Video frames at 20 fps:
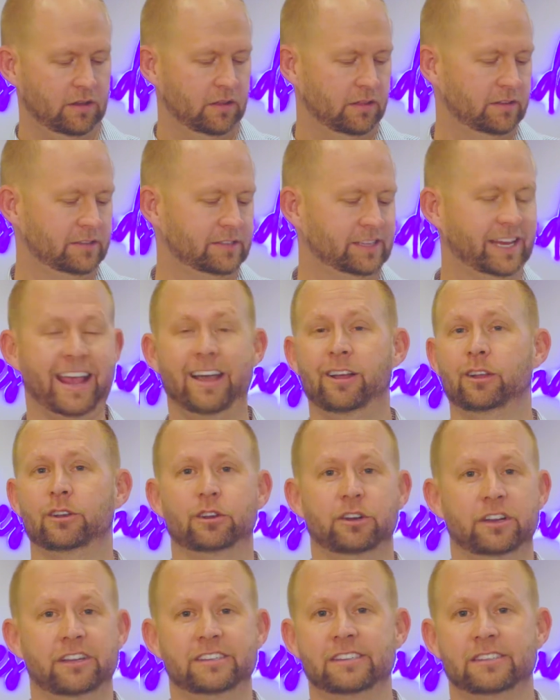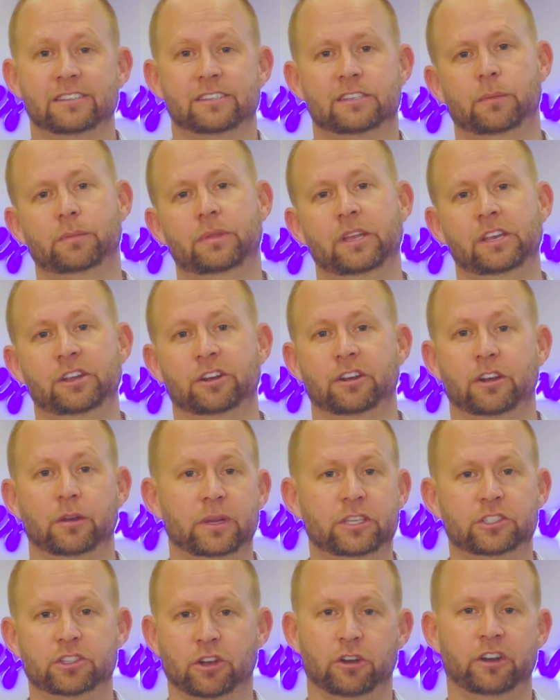This calendar isn't something you're going to
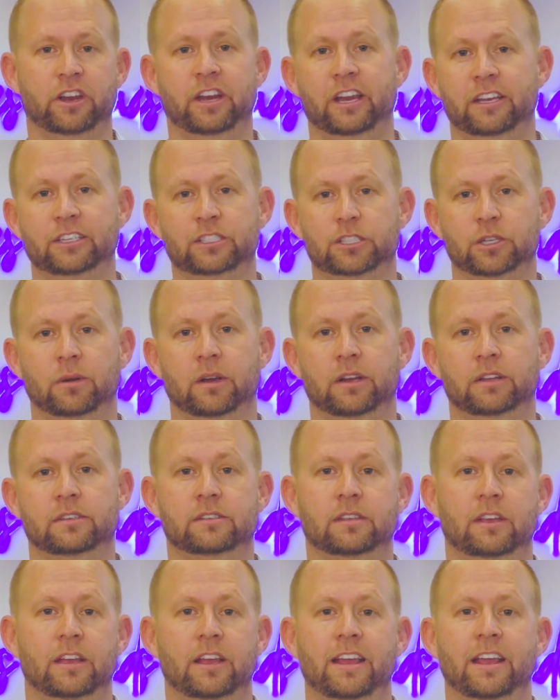be turning into us.